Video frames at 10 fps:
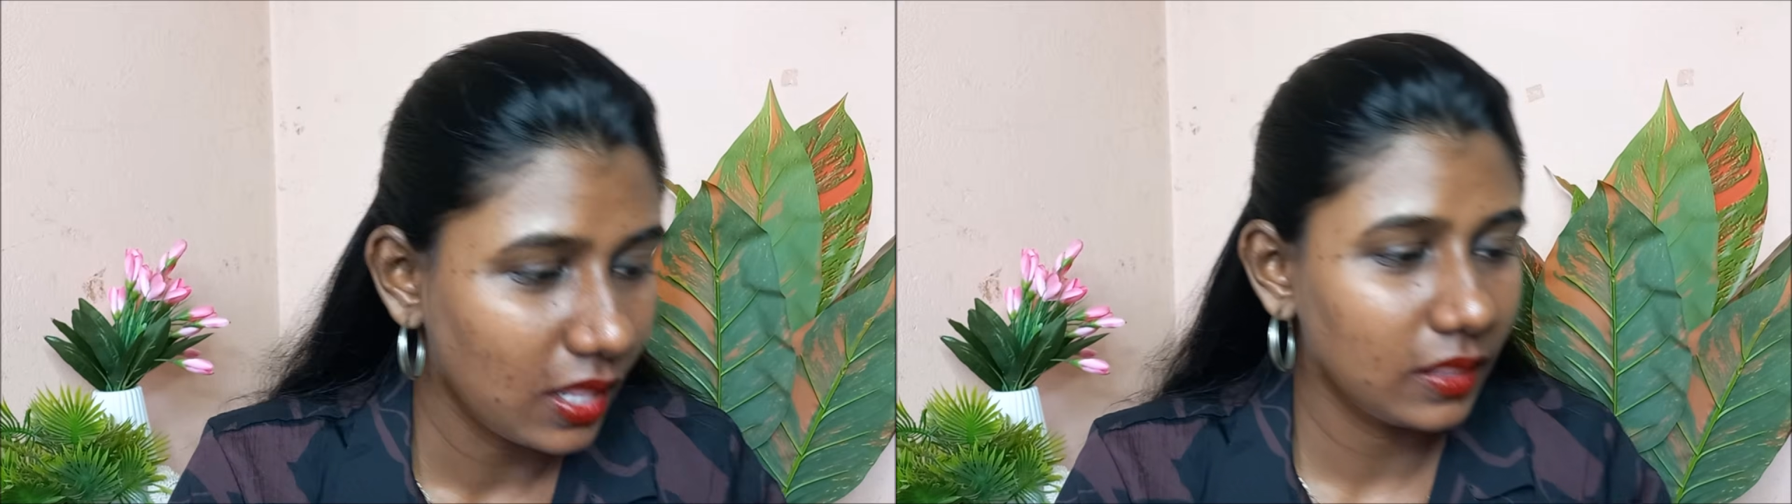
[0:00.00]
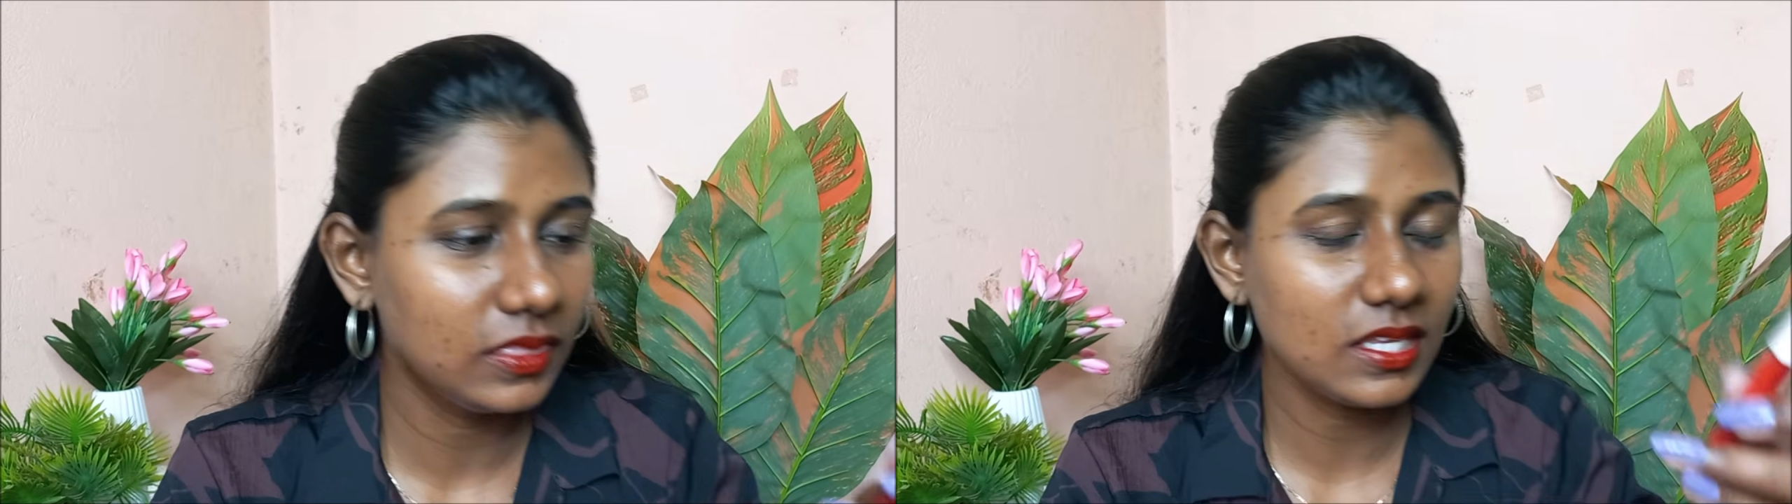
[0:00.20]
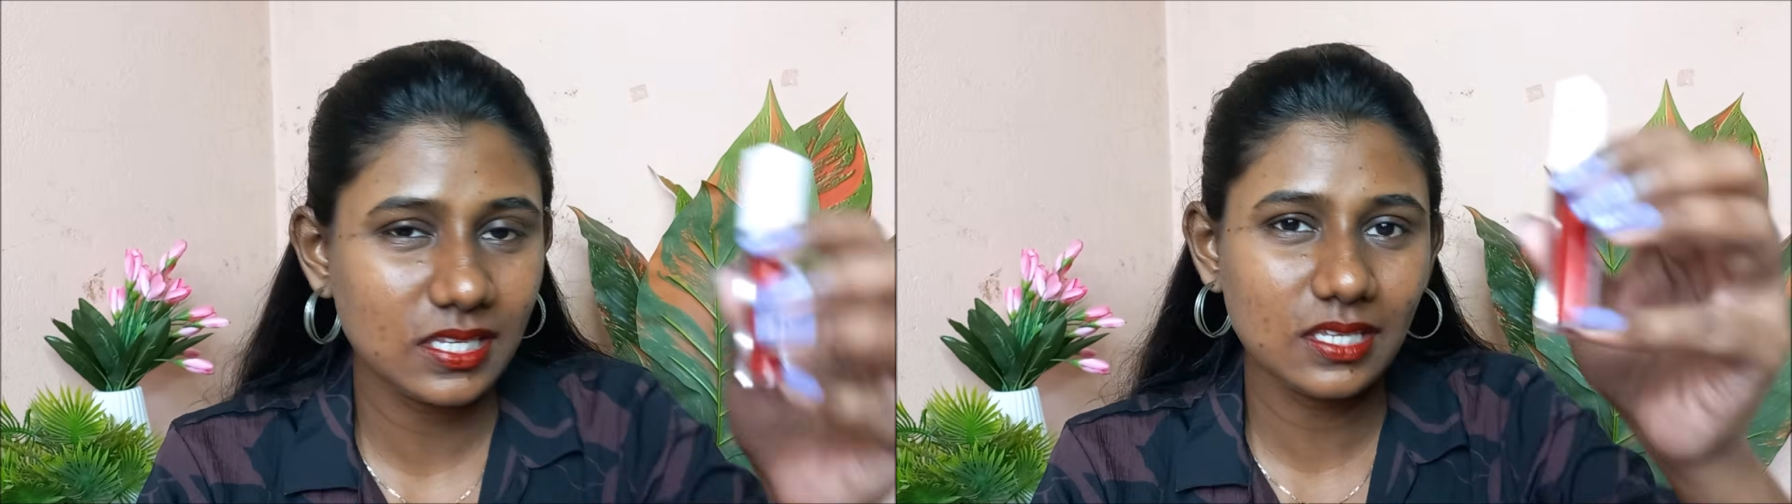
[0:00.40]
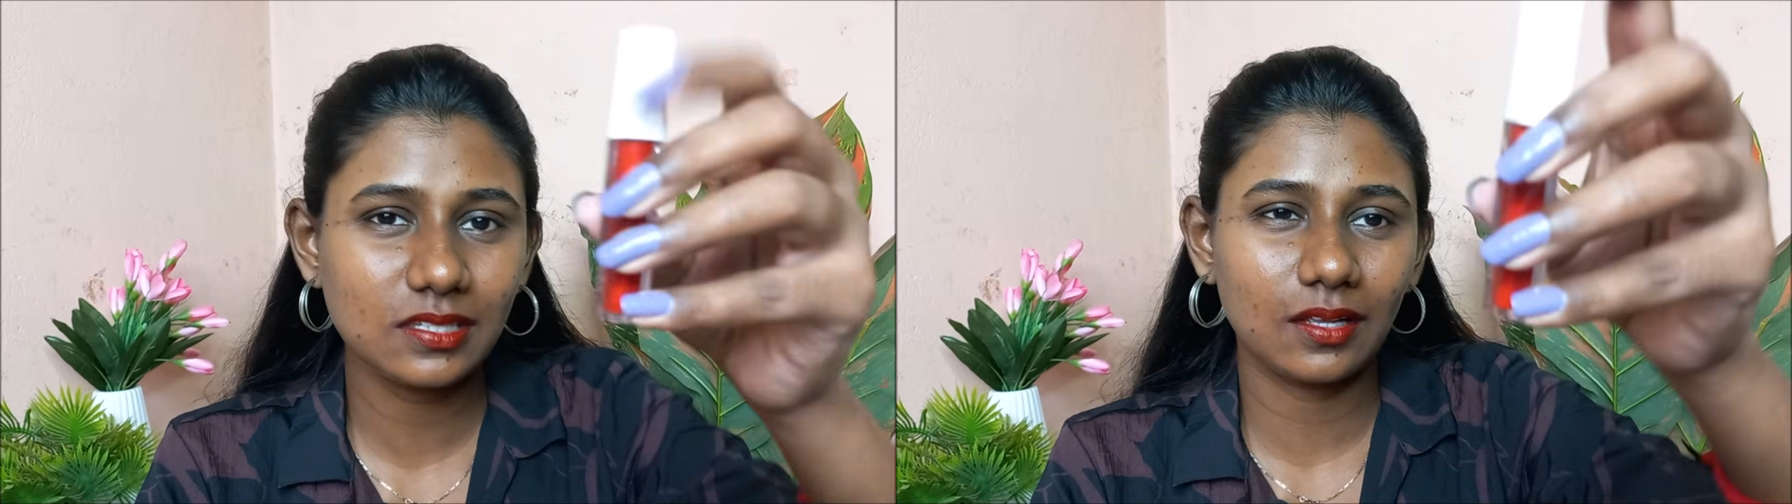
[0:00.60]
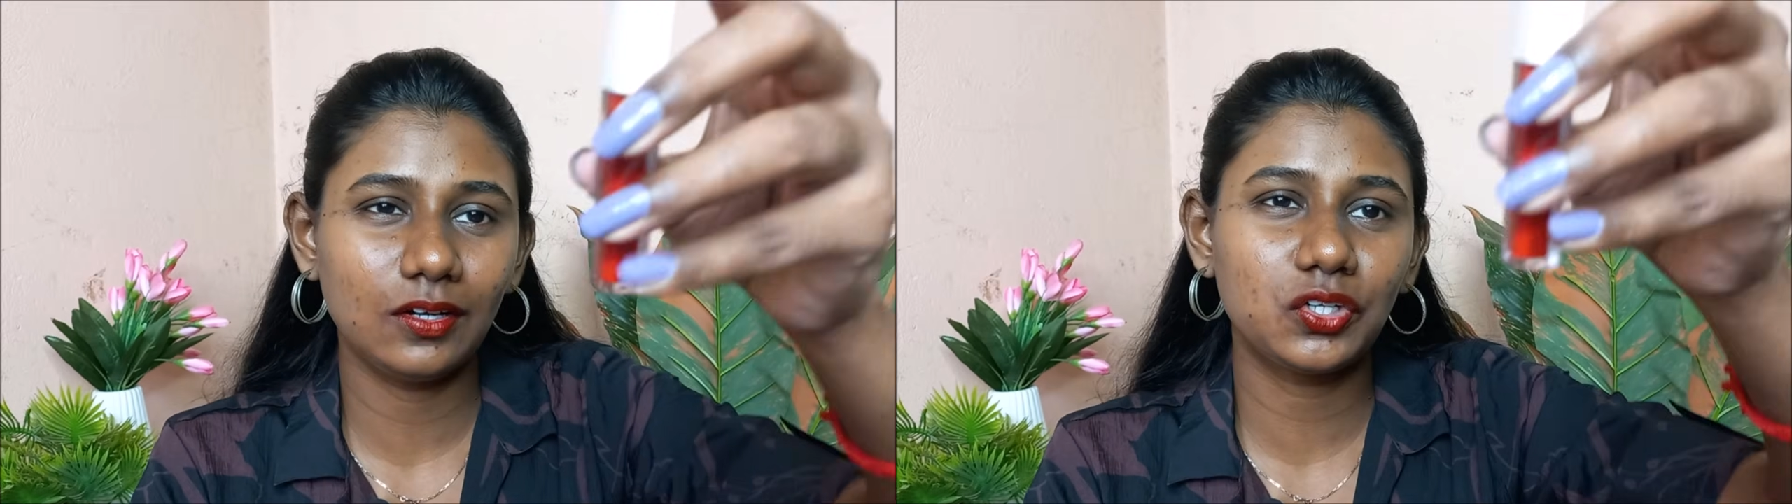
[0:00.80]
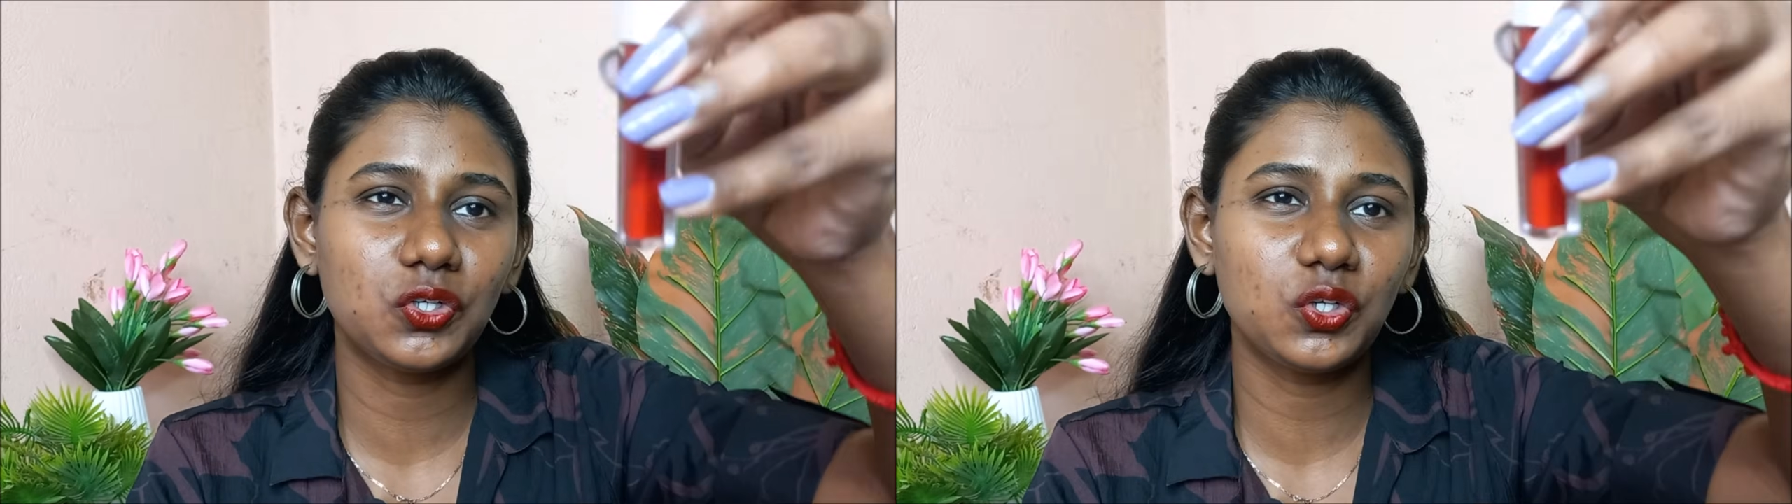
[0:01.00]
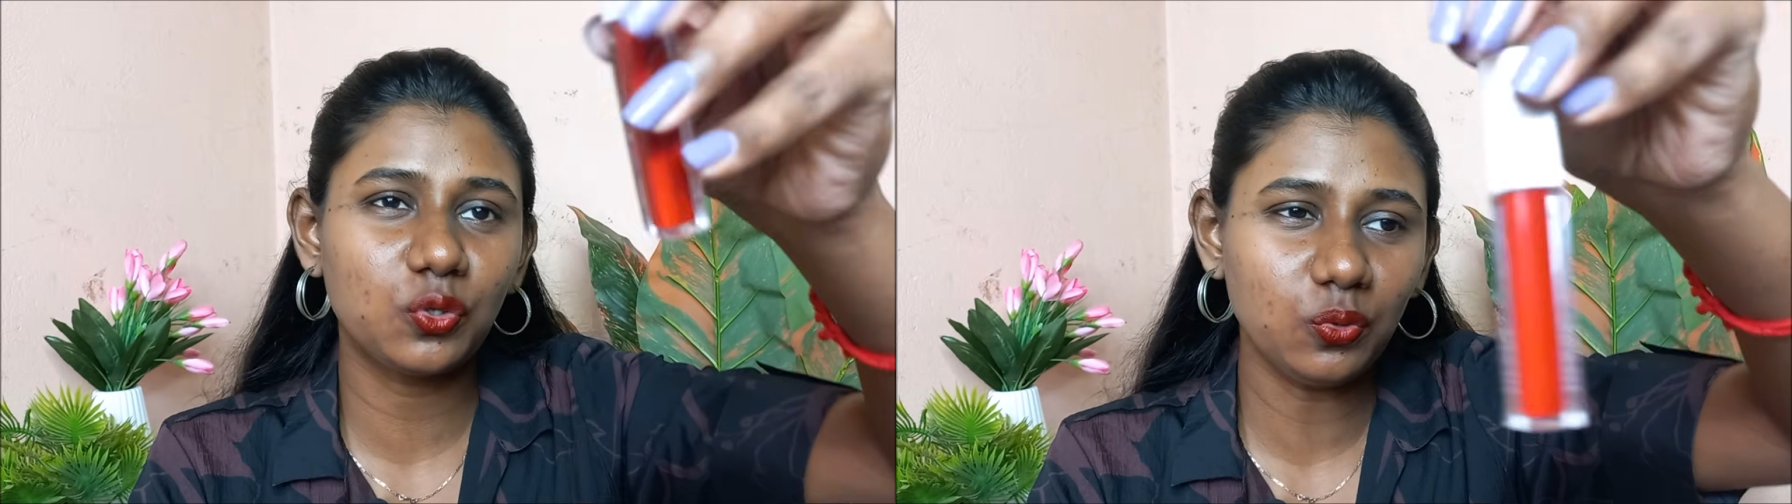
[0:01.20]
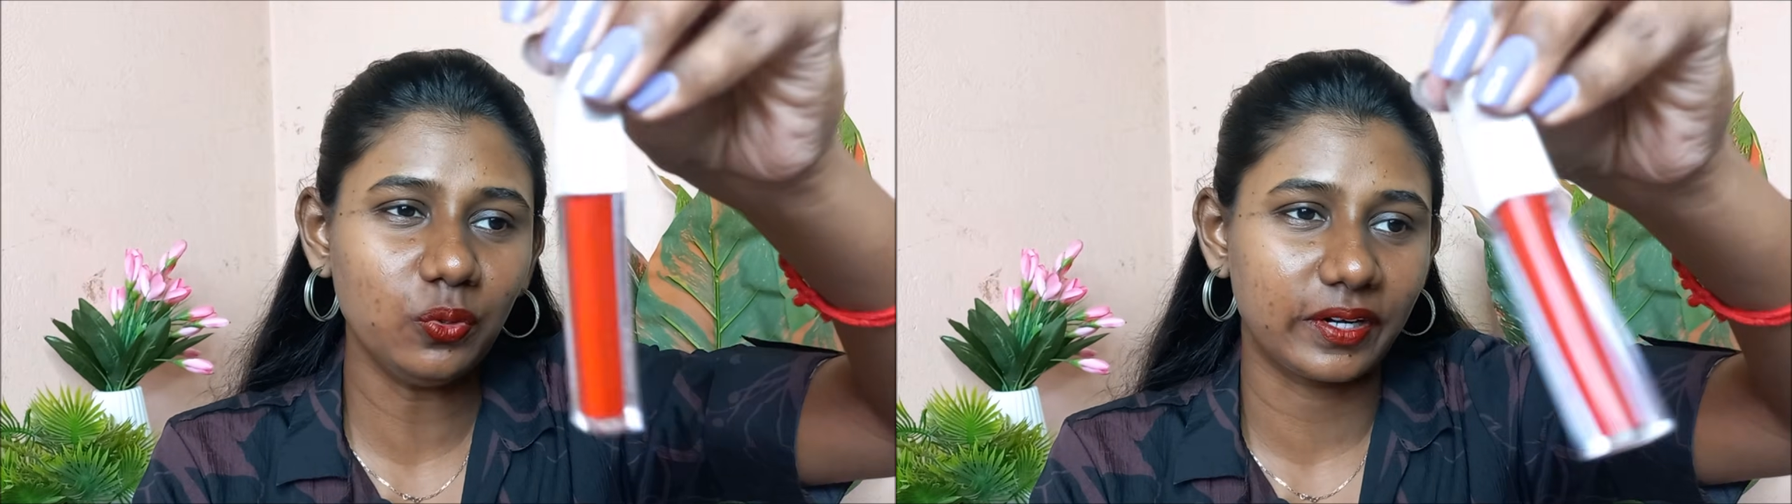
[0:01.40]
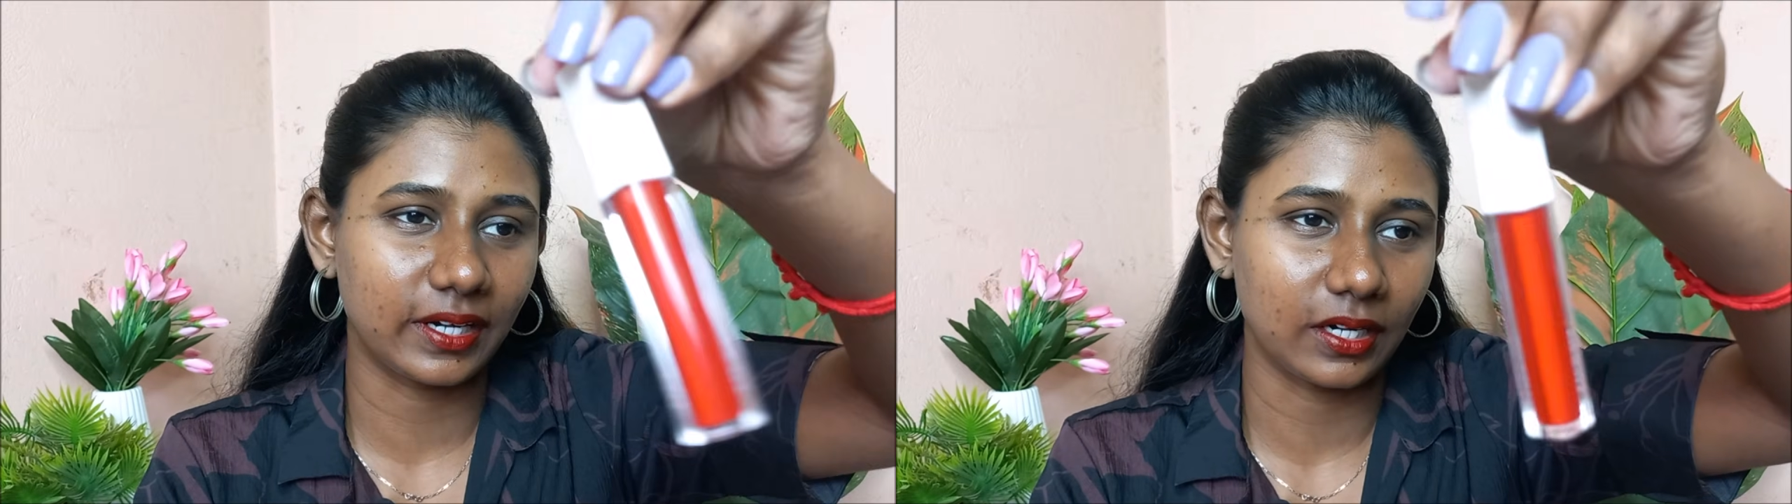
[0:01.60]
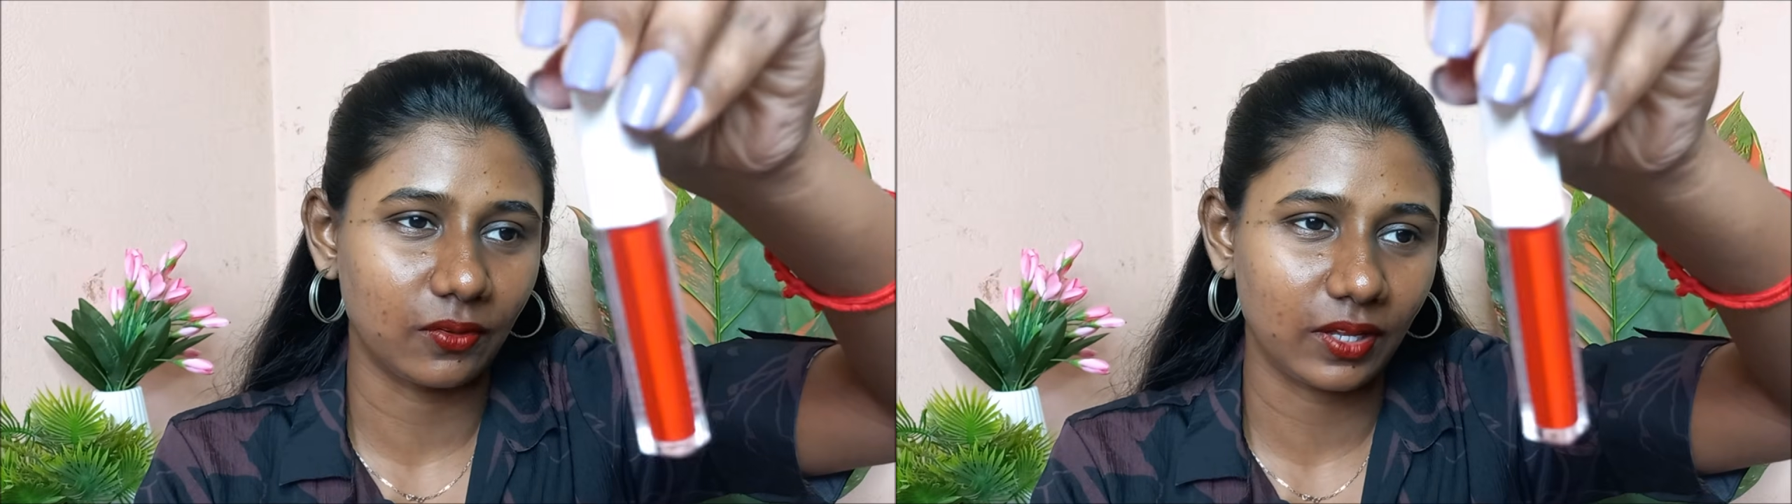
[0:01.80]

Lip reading: this is a true red.